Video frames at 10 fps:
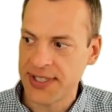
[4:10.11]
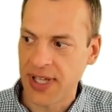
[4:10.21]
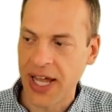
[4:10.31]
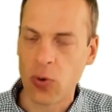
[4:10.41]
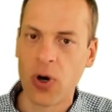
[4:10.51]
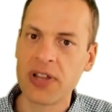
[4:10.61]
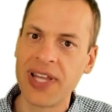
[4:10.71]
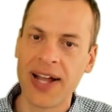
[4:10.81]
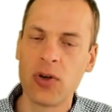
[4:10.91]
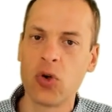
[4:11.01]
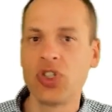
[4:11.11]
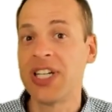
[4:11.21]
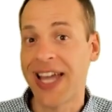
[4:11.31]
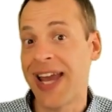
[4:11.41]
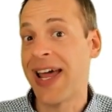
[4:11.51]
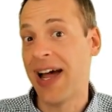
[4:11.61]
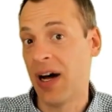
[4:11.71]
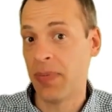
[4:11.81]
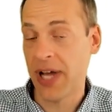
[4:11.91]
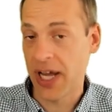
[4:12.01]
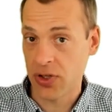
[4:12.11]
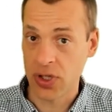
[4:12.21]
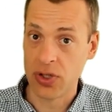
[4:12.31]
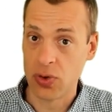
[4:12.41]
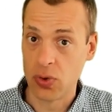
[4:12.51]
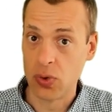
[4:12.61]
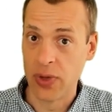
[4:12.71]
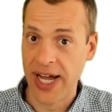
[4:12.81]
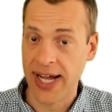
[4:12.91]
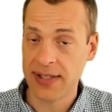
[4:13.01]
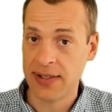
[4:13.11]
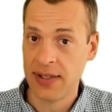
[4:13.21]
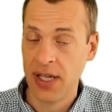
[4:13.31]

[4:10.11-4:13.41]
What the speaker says: like what technology can help actually to do that.